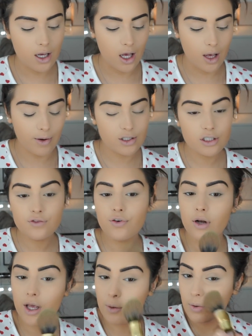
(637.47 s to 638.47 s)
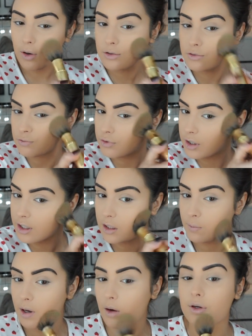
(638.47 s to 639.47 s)
I just feel like it works really
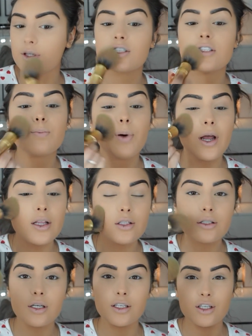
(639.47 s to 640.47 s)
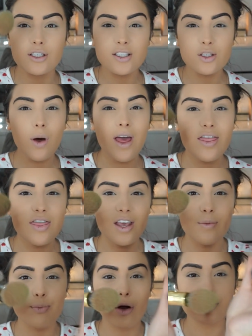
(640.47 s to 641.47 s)
well and it spreads, because it's quite a
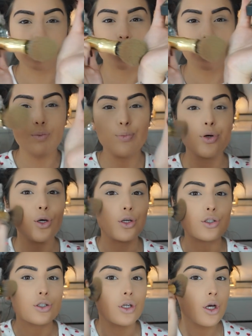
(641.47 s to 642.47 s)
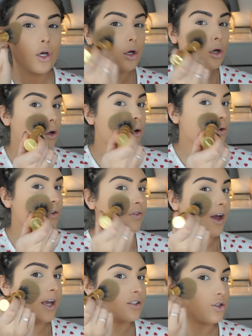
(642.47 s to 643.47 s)
thick brush, and when you push on your
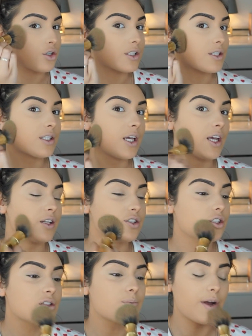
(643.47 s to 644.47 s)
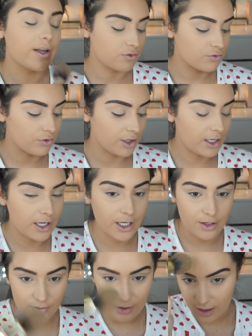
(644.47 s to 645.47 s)
face, as you can see, it just spreads really
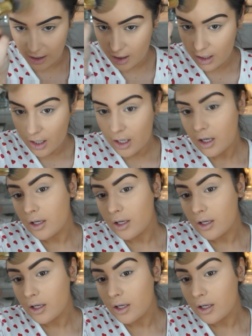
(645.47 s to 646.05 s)
evenly.